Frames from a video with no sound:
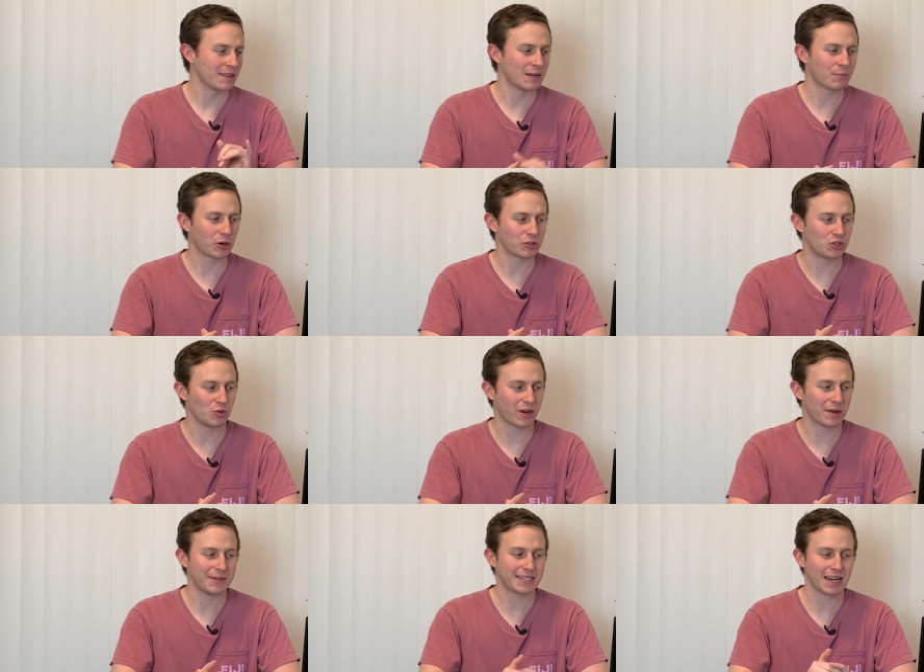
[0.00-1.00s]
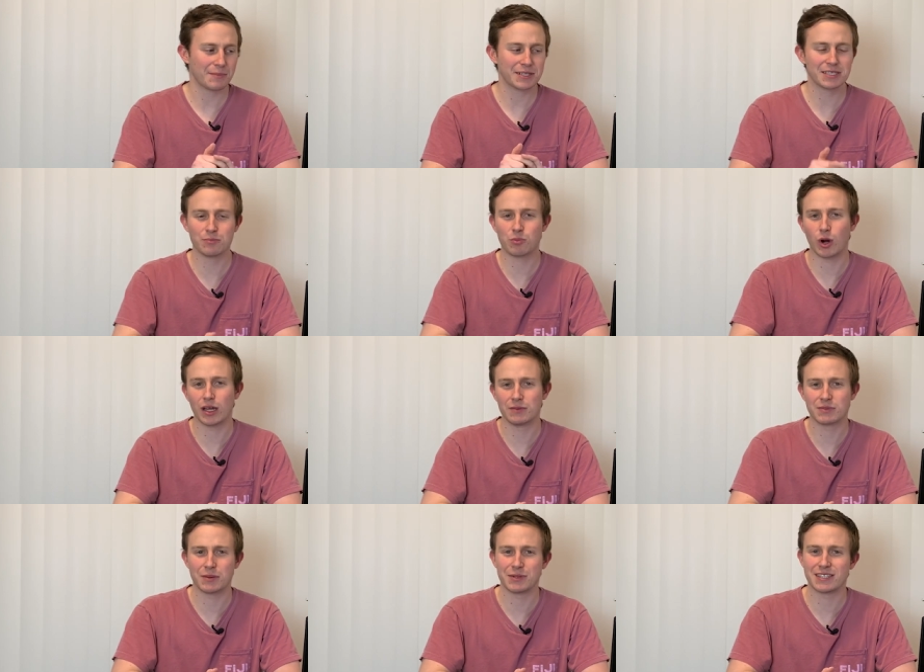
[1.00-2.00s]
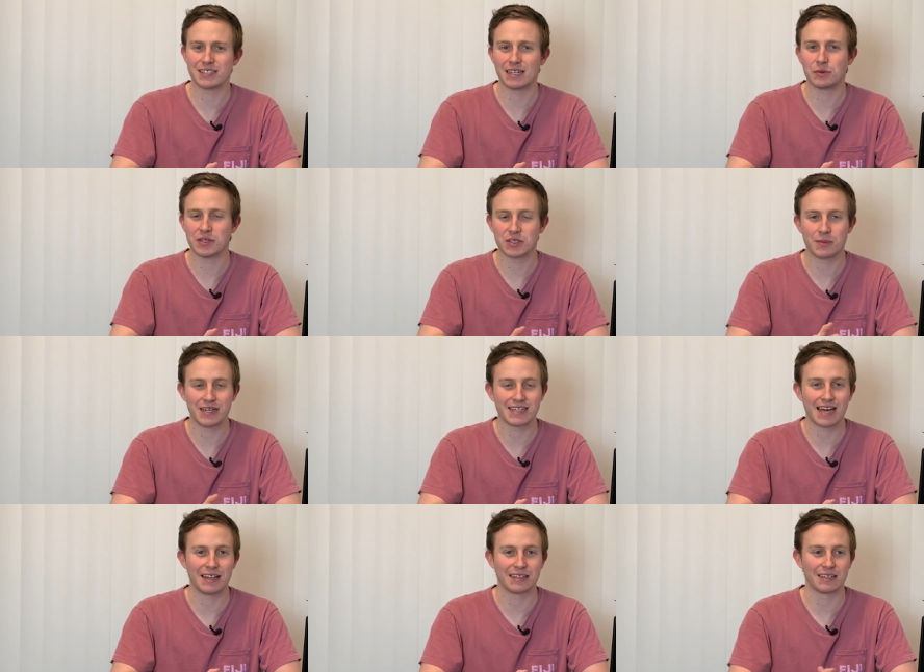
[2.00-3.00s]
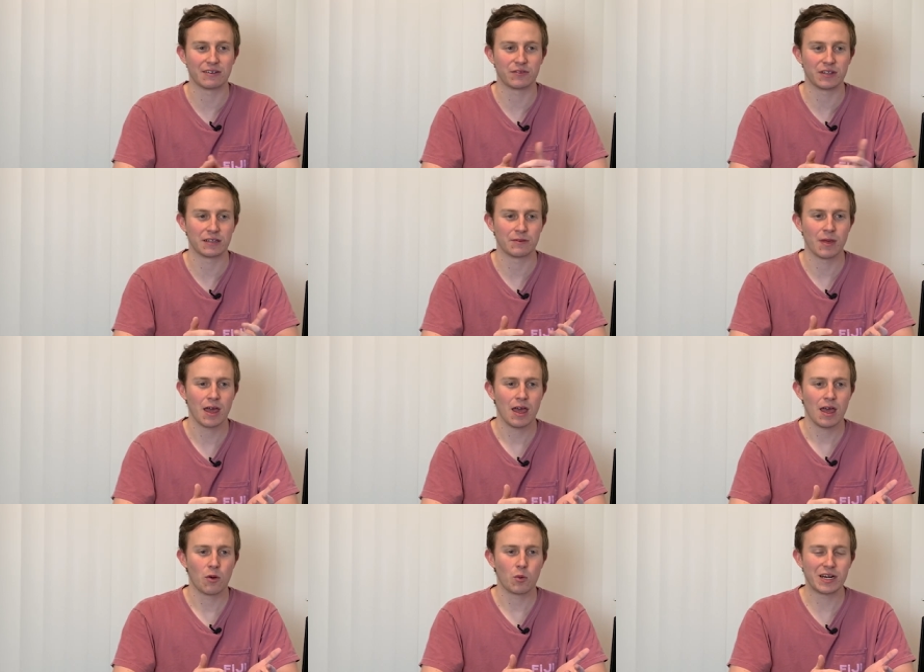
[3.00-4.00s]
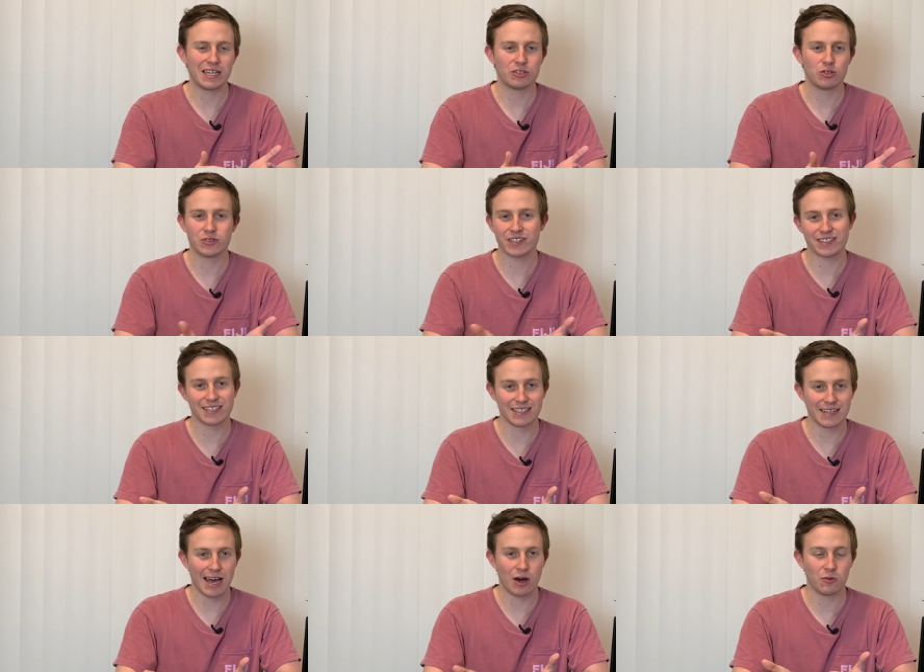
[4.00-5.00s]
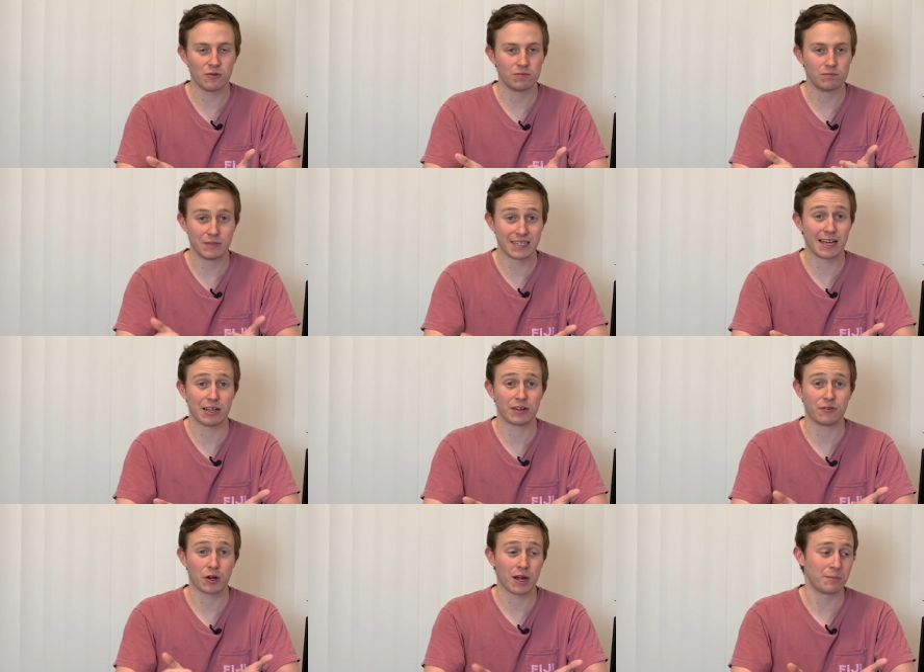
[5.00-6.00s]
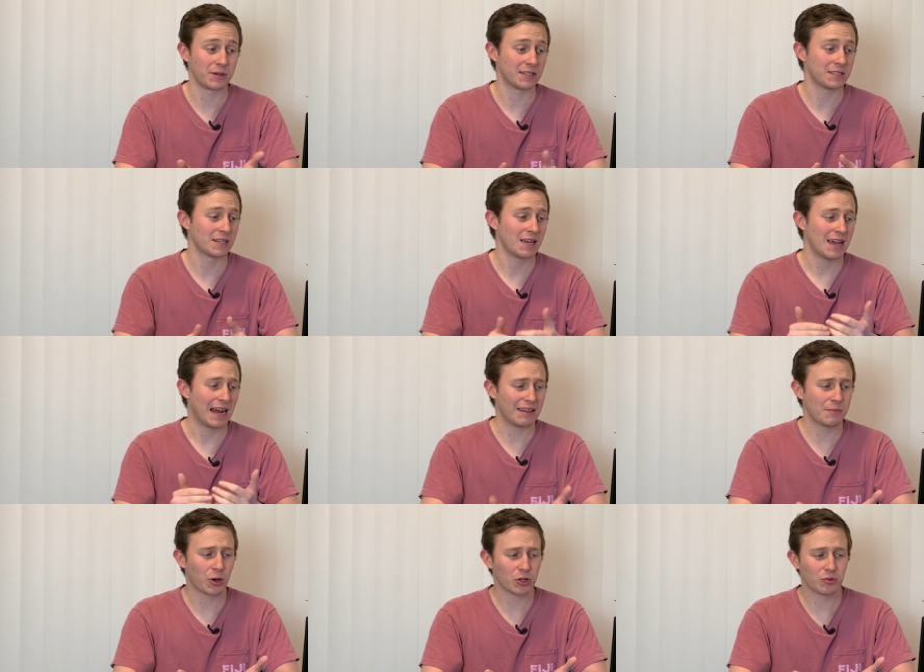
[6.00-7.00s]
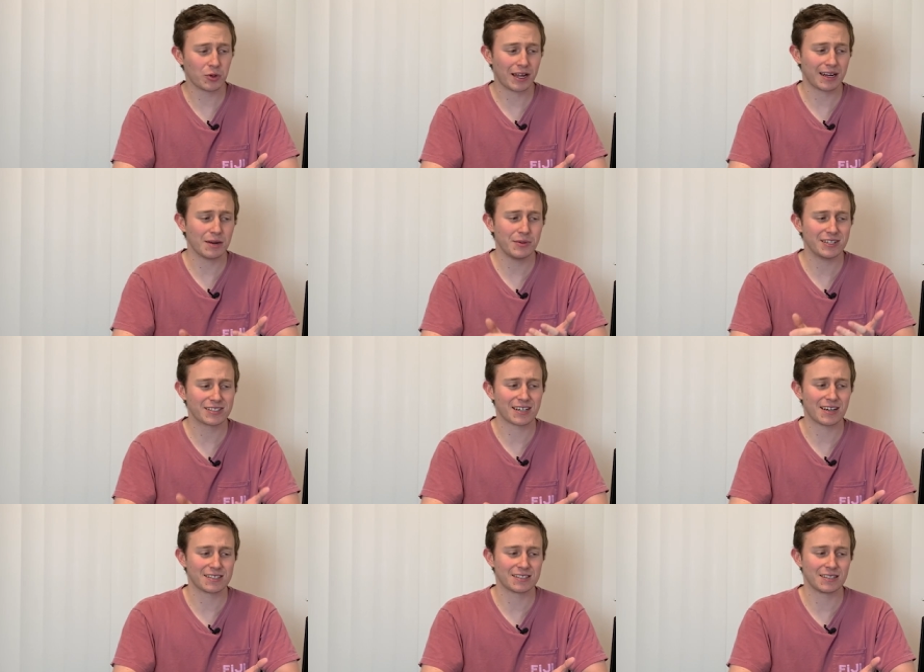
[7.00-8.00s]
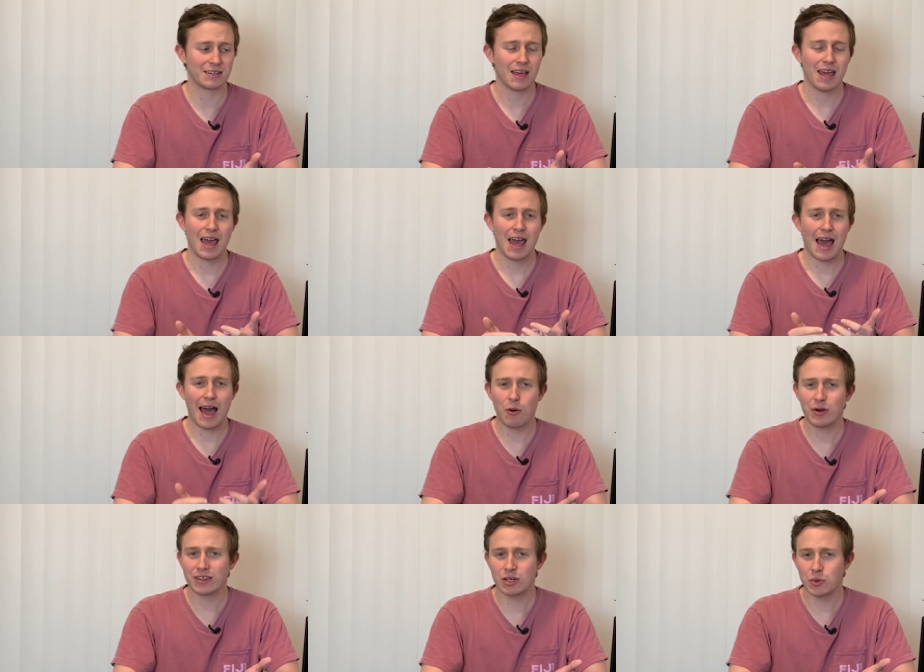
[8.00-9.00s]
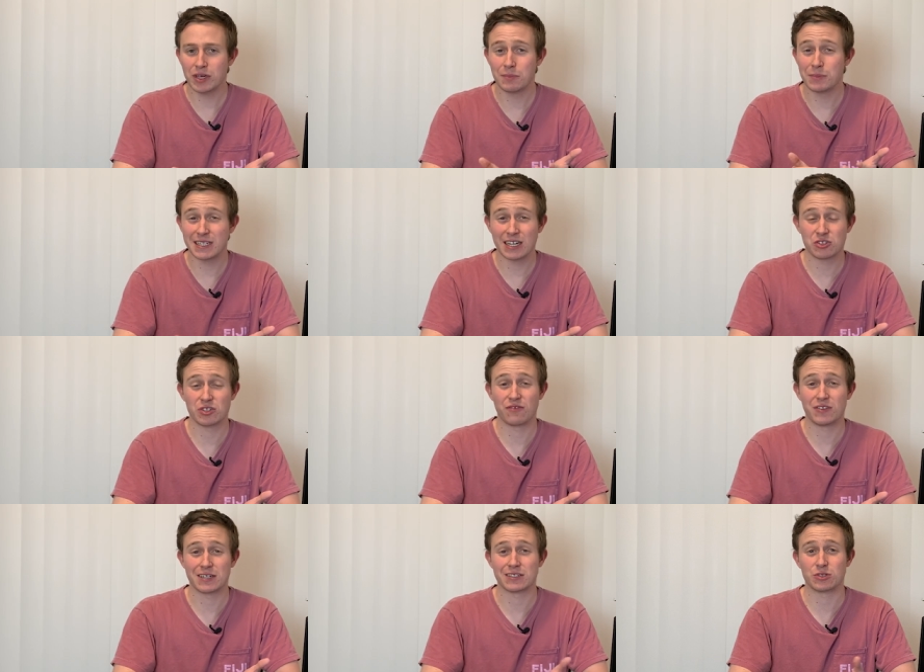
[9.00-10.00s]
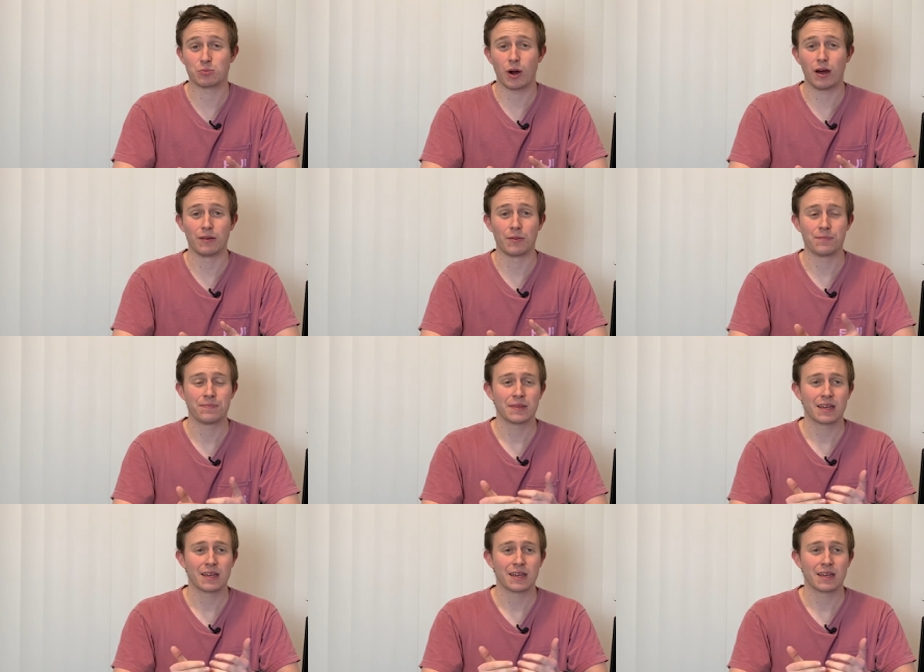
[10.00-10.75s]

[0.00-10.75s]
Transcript: Then part two, I'm going to be talking about some problems I've been seeing with this mentality of the we need to succeed now mentality for companies. And then part three, I'm going to be discussing how I think we can potentially fix this problem.